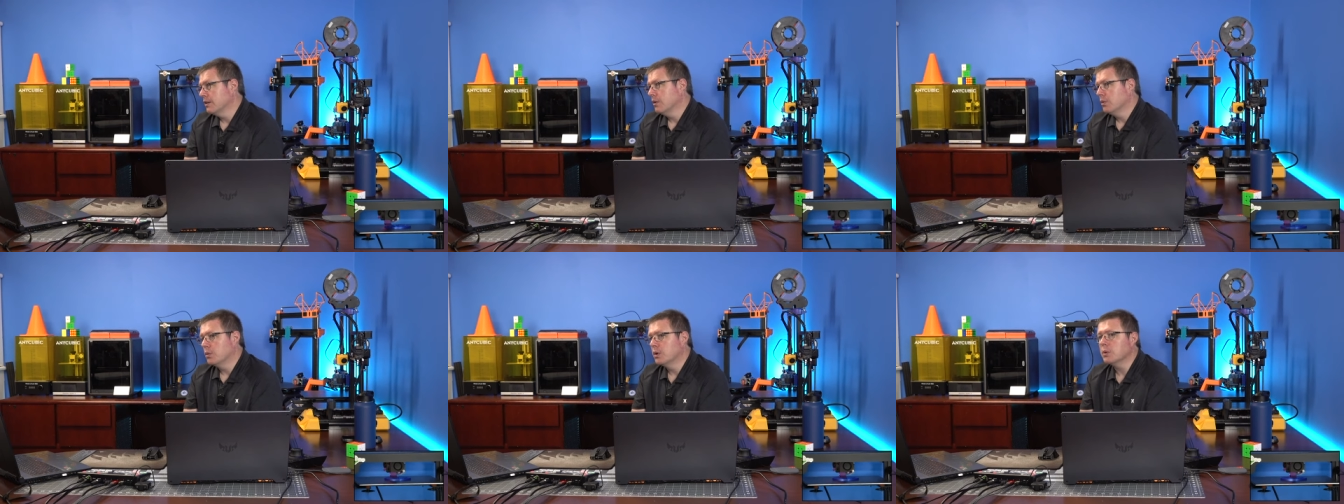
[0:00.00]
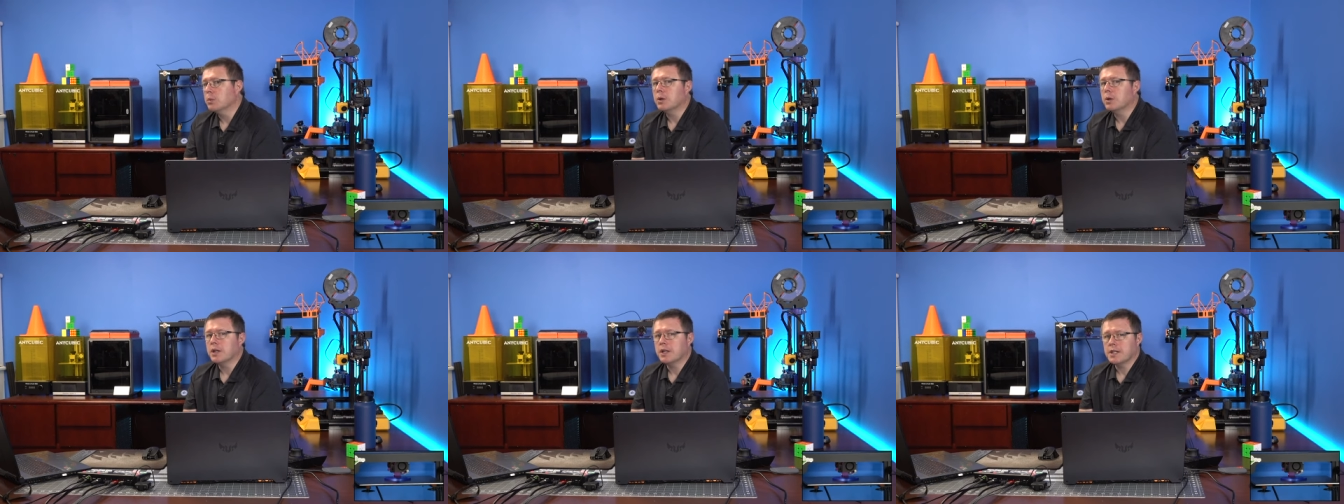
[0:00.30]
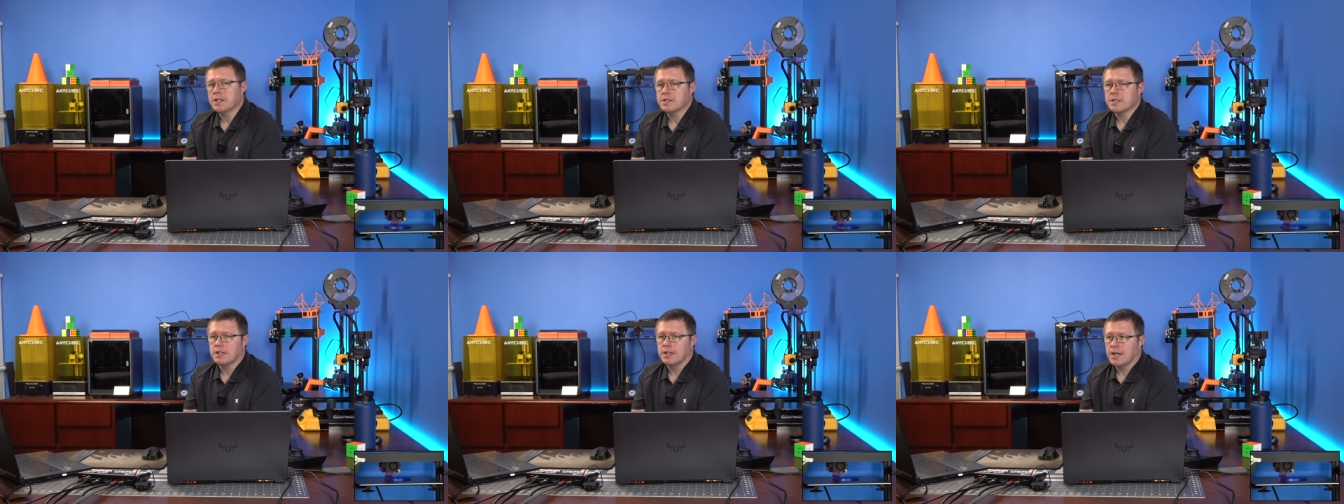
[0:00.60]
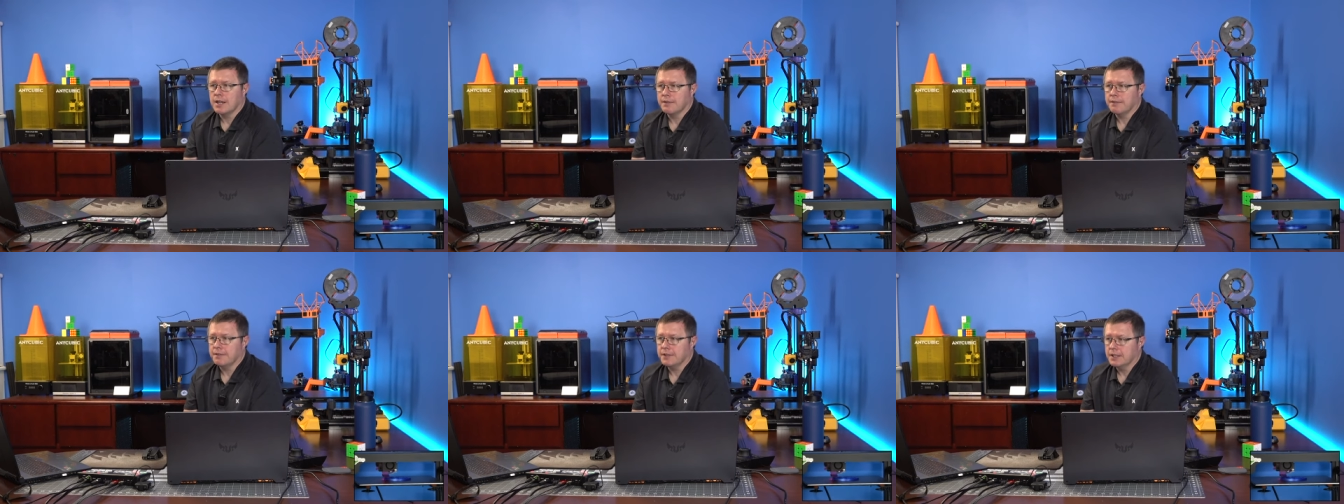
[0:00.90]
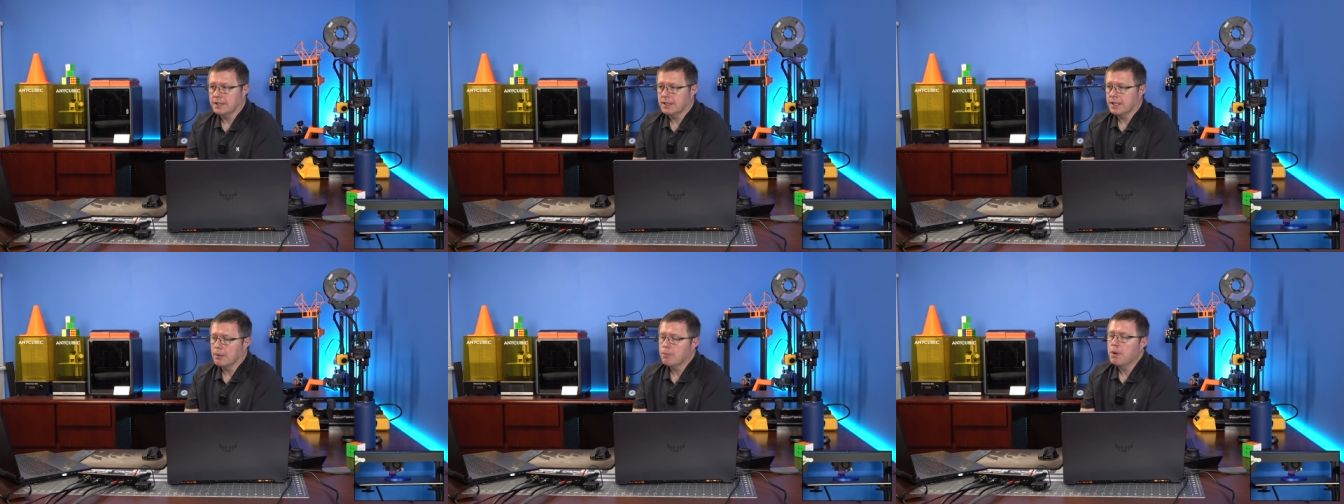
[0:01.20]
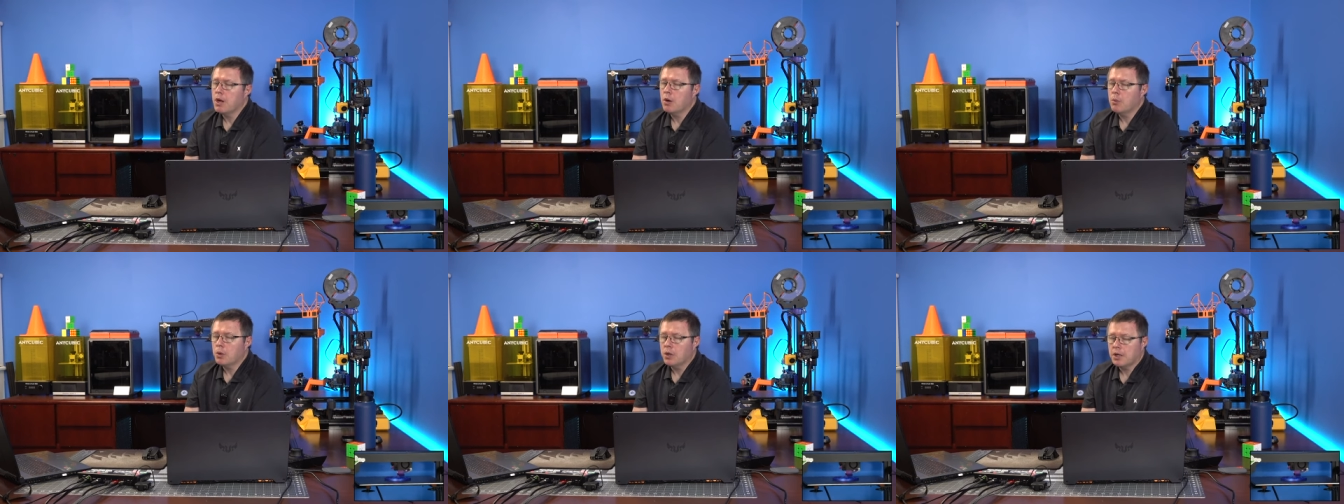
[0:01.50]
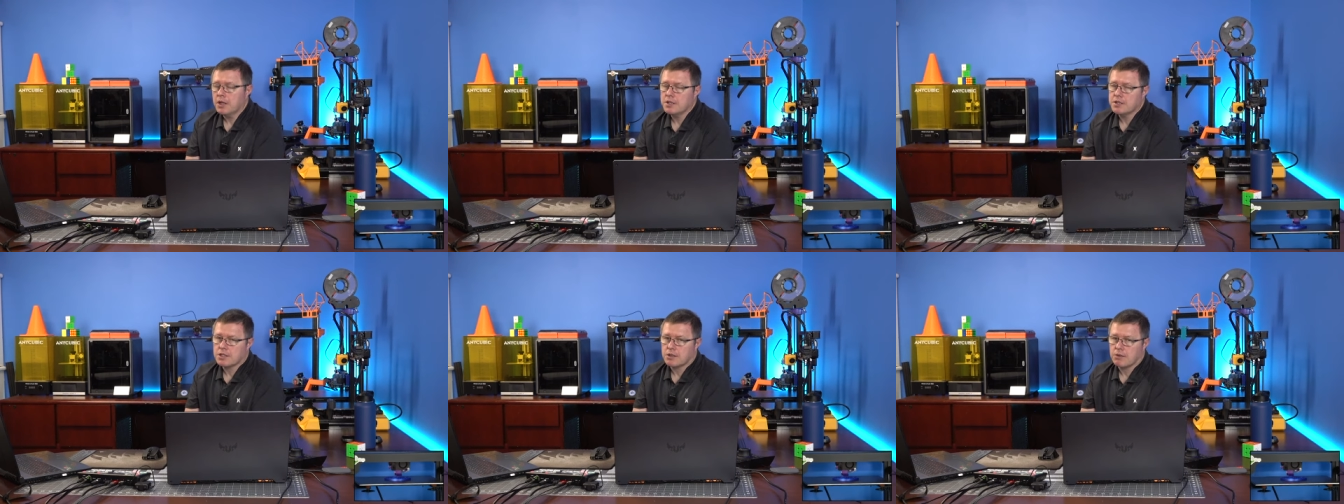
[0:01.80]
woodworking is a lot of fun. Like
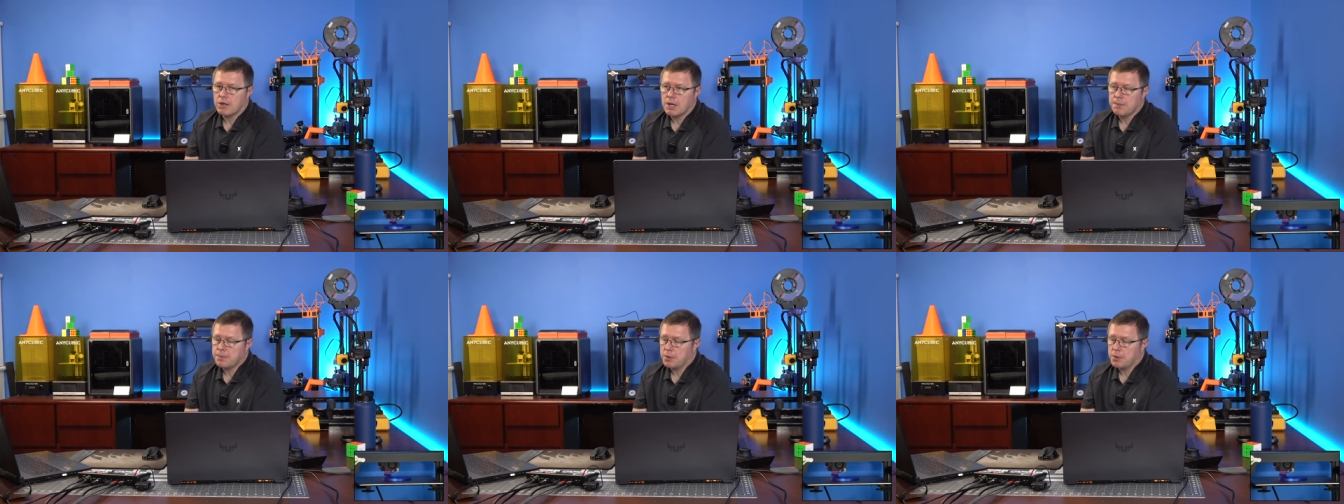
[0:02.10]
metalworking's great,